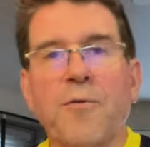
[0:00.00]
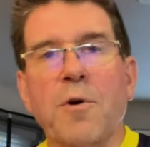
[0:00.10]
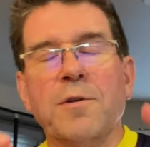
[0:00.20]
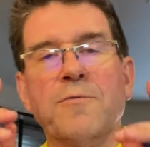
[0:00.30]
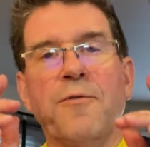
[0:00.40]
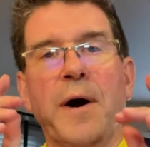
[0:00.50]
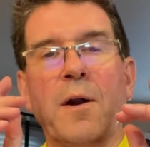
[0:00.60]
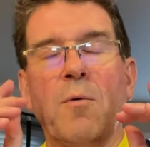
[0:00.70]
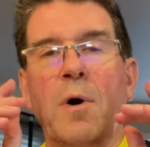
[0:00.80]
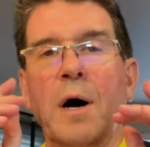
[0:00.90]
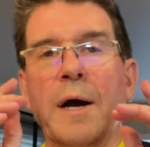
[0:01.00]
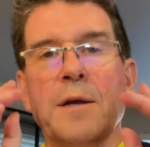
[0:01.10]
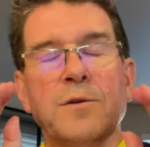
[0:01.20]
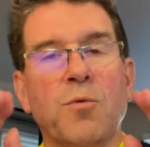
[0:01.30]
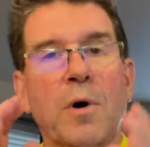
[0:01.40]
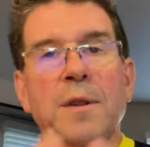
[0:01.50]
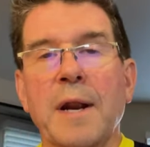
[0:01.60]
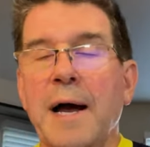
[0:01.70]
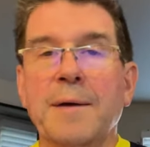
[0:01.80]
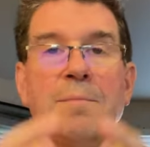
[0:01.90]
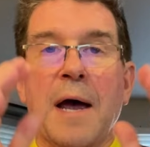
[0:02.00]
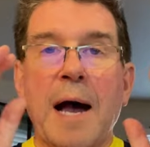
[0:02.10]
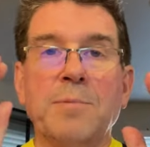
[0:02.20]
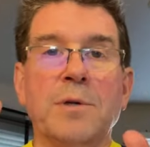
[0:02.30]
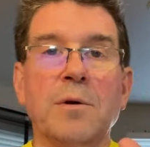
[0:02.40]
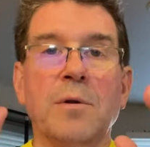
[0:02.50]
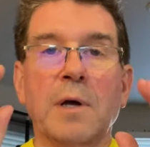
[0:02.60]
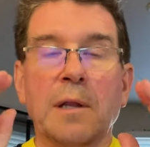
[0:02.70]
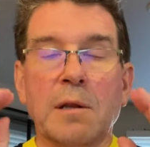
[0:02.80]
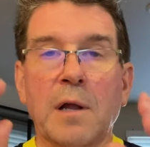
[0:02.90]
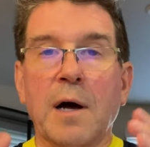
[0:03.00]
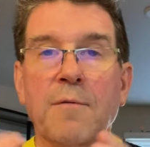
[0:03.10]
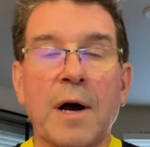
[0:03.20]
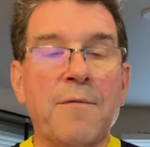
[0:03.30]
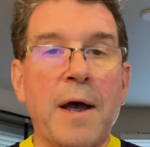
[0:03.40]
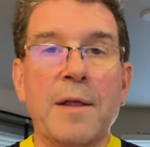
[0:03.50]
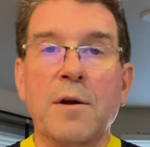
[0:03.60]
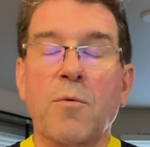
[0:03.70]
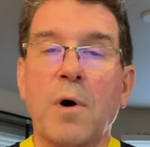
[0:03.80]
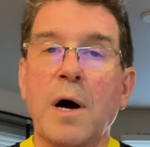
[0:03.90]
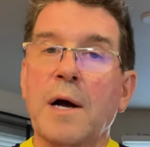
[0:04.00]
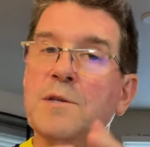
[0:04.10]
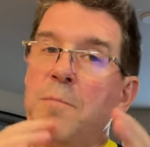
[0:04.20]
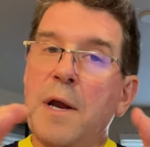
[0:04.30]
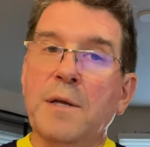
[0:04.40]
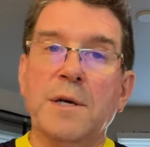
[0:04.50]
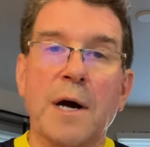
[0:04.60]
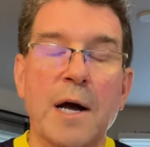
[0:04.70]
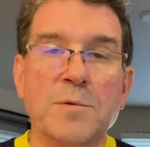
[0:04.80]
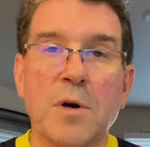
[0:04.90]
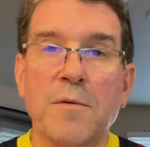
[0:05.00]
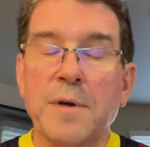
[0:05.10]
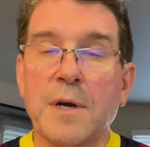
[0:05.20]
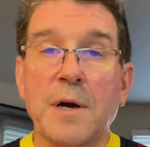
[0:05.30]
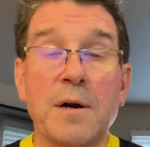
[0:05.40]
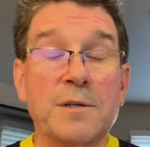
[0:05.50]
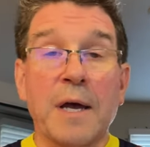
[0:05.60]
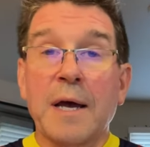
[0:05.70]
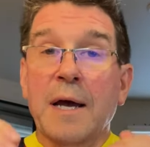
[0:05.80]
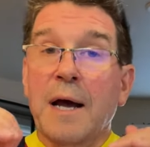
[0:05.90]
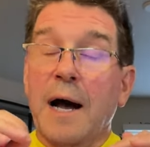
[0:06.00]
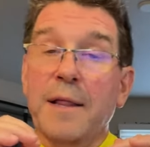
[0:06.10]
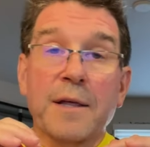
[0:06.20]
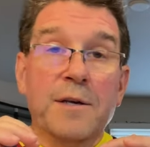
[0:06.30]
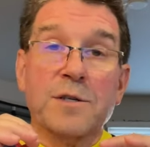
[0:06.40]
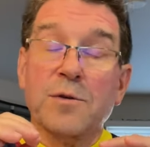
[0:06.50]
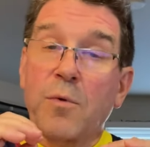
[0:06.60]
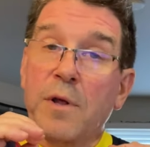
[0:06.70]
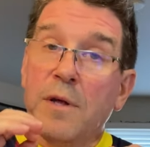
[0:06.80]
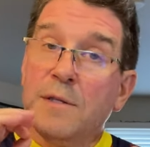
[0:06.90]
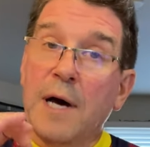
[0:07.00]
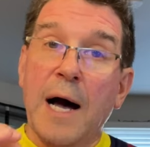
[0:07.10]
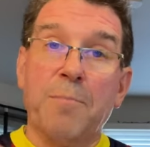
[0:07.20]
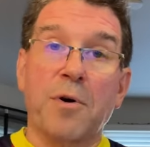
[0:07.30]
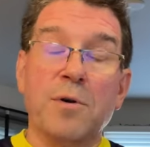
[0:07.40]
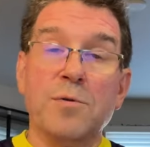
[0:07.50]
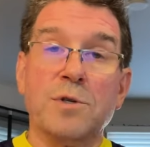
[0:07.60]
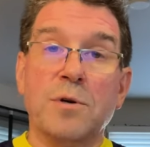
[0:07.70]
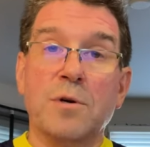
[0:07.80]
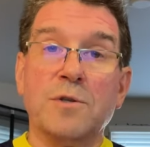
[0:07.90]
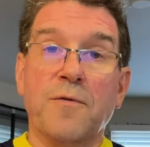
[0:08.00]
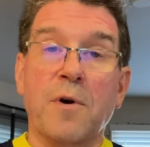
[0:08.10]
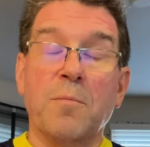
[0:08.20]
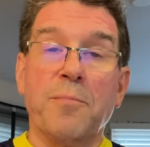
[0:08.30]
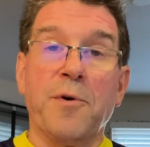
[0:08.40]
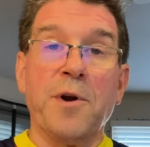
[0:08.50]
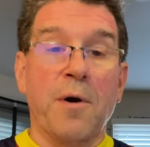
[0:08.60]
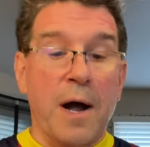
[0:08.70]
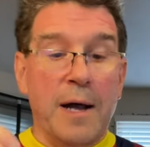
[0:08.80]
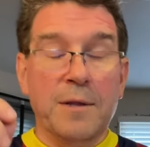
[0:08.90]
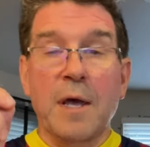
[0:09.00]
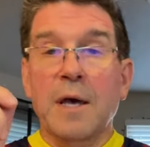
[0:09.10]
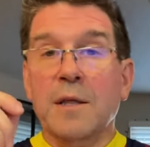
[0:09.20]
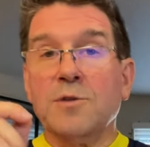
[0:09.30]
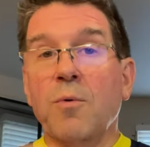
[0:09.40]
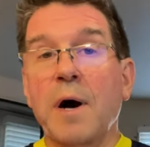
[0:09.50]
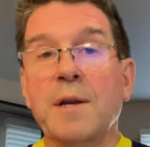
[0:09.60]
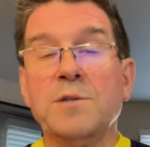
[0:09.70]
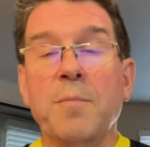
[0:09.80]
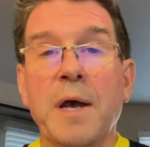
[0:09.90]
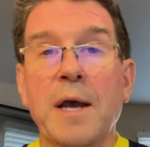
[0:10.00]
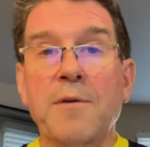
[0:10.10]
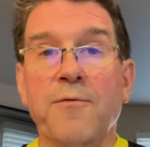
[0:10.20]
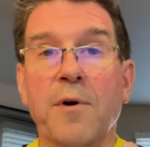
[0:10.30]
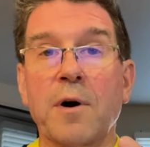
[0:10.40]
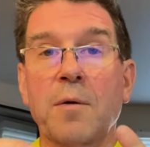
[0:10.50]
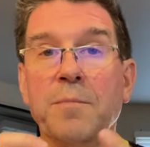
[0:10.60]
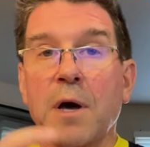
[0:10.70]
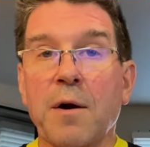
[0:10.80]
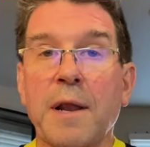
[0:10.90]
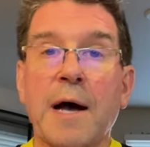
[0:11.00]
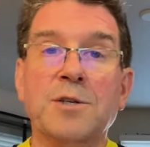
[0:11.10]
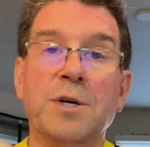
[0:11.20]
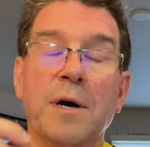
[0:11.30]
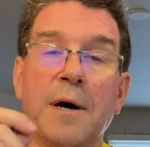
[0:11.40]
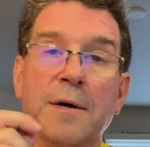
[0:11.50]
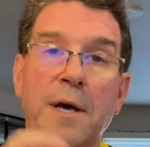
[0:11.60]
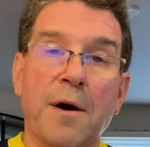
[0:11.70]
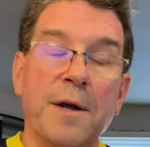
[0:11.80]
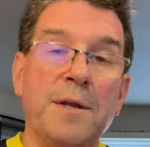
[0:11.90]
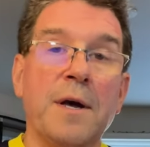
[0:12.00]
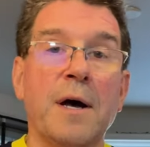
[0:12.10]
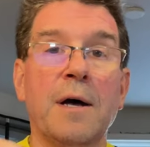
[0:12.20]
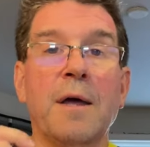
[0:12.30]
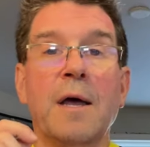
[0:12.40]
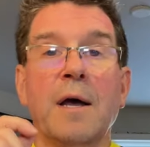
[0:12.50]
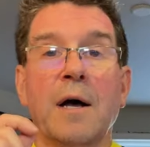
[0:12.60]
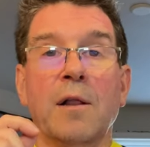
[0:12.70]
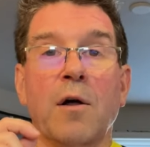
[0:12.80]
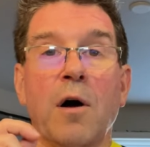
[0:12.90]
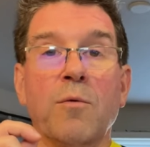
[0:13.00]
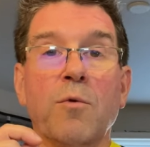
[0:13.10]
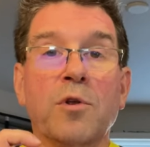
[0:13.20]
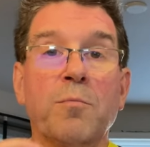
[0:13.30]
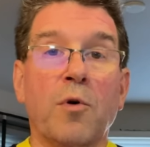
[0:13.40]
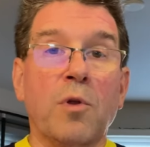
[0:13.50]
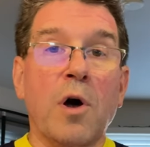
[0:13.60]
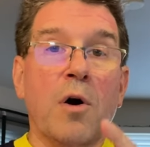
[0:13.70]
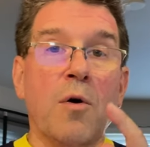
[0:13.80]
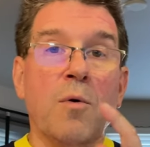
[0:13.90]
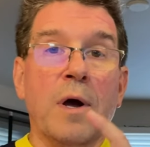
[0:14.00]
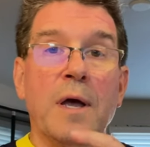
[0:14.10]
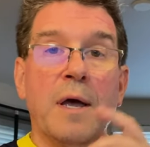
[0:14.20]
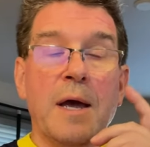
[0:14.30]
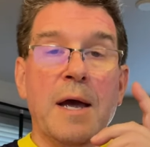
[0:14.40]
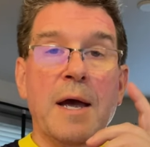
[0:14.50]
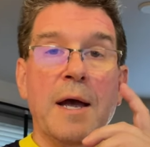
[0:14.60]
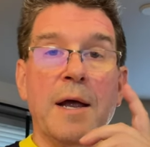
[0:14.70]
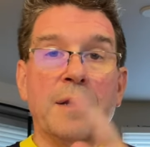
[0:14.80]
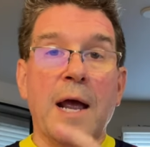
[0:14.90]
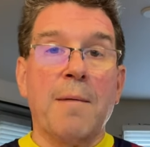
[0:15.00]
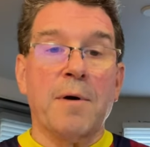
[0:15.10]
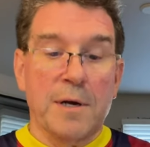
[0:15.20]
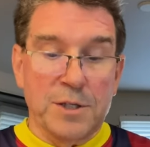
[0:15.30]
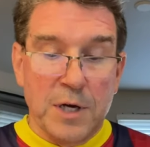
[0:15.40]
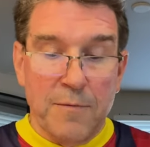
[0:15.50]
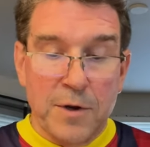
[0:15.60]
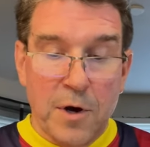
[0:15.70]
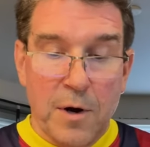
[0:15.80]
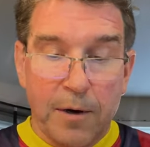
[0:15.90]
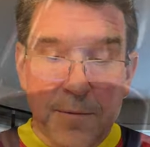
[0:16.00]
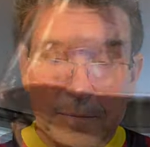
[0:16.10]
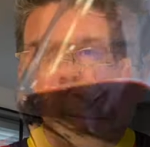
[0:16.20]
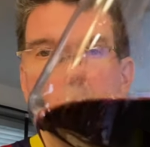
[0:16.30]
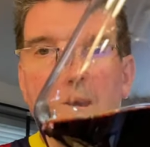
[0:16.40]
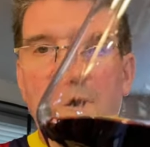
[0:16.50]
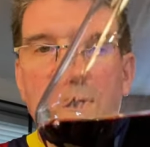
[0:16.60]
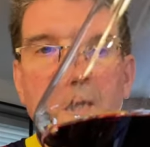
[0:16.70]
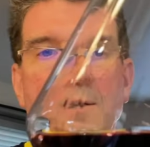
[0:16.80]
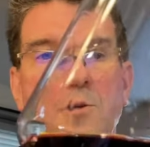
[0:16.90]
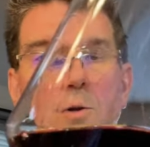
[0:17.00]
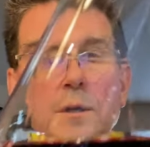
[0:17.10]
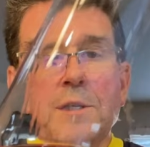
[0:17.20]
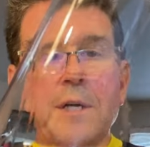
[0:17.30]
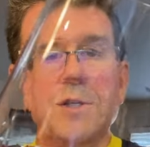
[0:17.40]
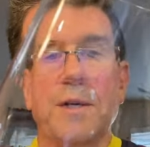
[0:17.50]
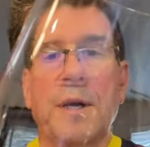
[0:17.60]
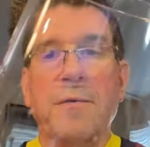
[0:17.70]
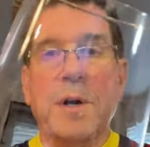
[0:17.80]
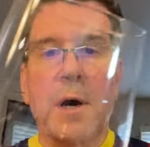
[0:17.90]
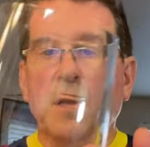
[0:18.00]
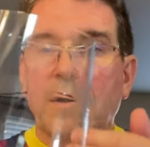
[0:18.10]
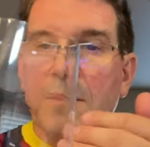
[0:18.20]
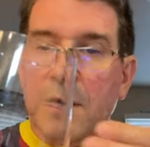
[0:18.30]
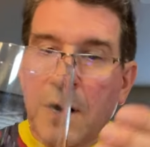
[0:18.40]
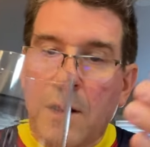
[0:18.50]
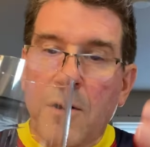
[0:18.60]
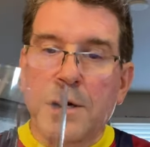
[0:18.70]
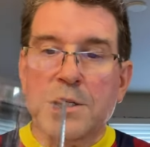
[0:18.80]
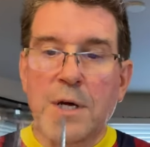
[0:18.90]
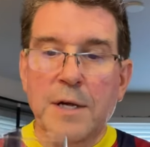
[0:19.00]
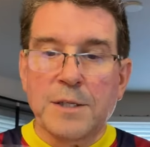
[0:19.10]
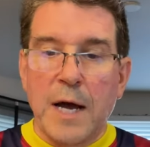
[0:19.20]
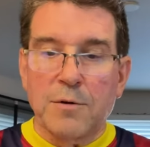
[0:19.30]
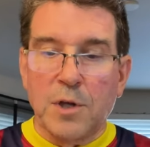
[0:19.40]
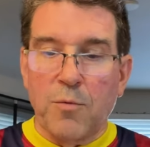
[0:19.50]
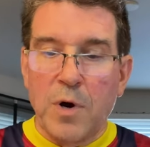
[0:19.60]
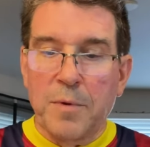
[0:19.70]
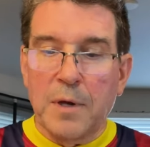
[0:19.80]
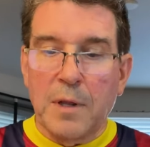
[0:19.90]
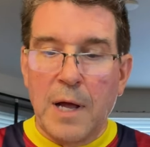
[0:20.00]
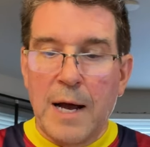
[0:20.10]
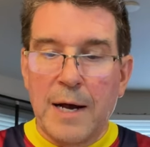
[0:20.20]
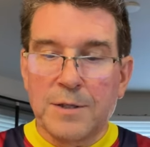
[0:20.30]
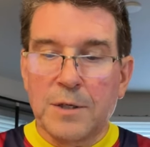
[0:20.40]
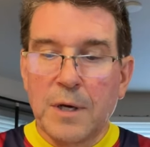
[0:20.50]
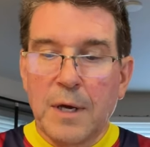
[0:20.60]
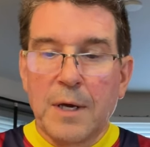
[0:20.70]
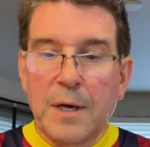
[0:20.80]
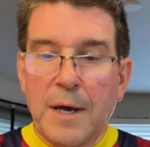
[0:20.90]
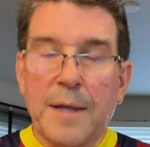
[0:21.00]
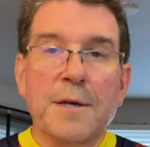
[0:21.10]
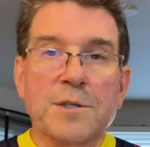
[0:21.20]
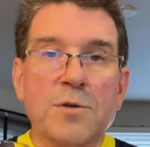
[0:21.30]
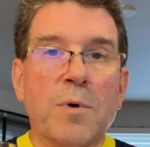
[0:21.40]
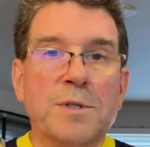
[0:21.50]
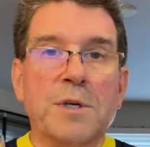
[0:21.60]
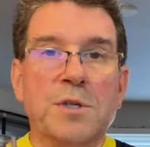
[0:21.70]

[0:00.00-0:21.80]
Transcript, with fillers: fourth and final wine is one that I absolutely love. I've had their wines many times over the years. I think this is one of the top producers from Priorat. This wine is made from Garnacha, Carigna, along with Merlot and Cabernet Sauvignon. In good density of color, the color extends out to the rim of the glass, and this is what's